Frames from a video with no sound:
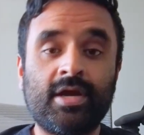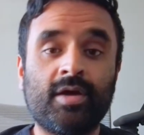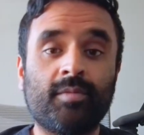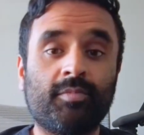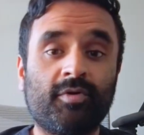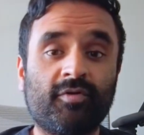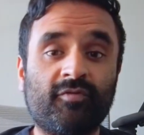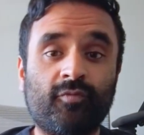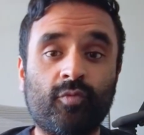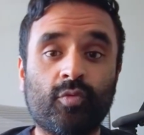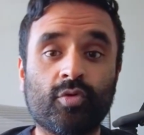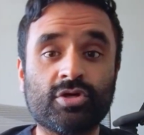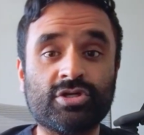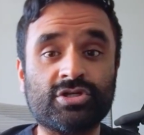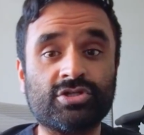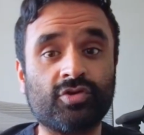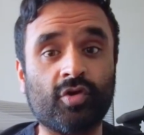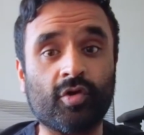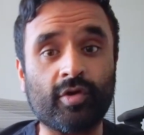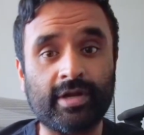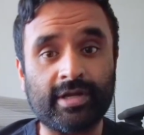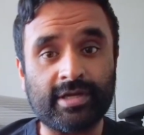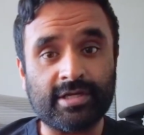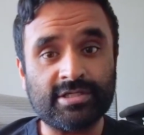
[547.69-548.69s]
before
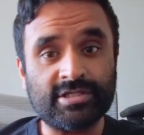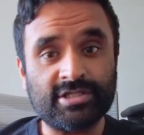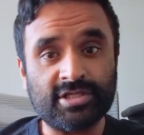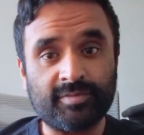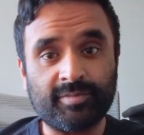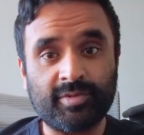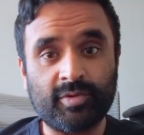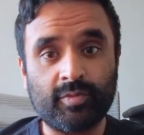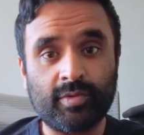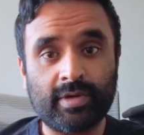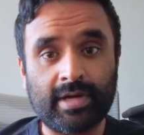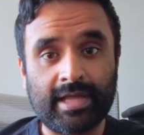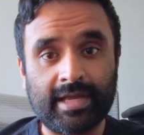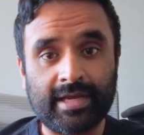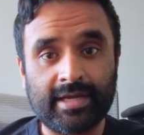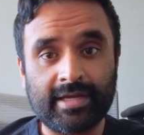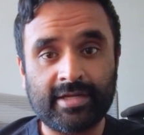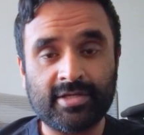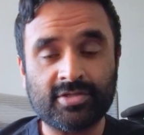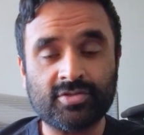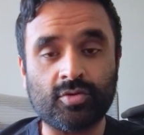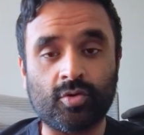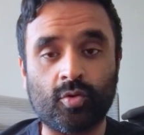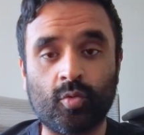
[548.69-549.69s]
starting a G L P one
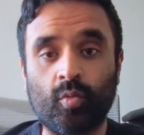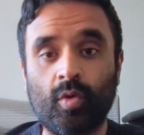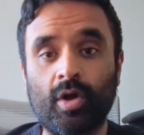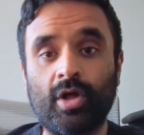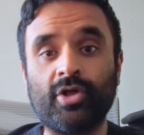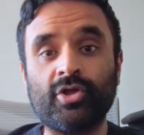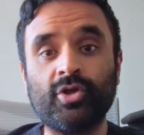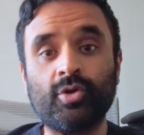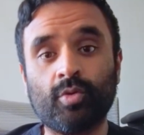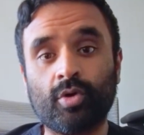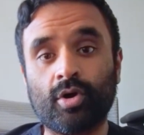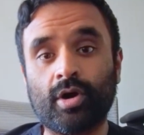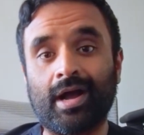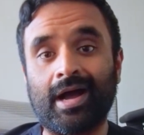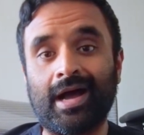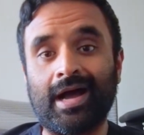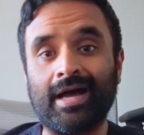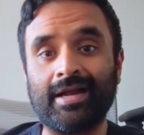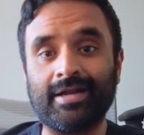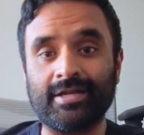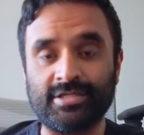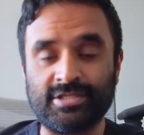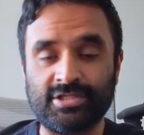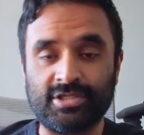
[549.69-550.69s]
agonist or while you are
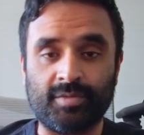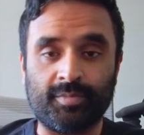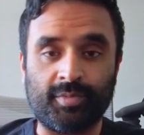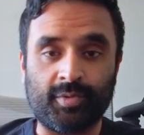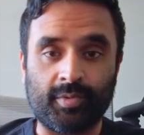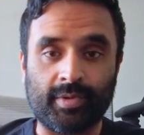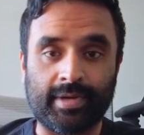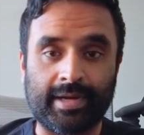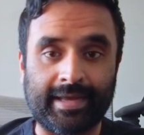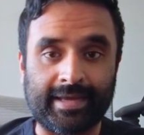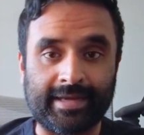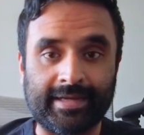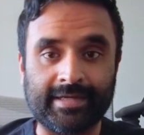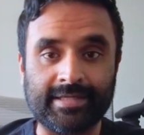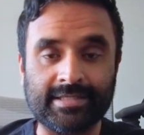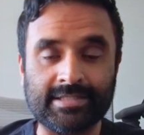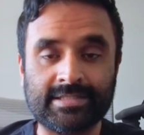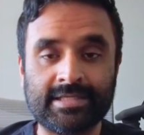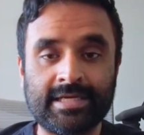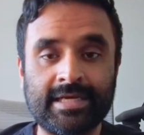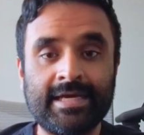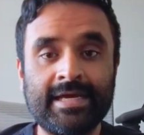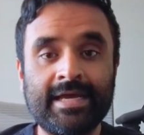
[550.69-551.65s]
on a G L P one agonist.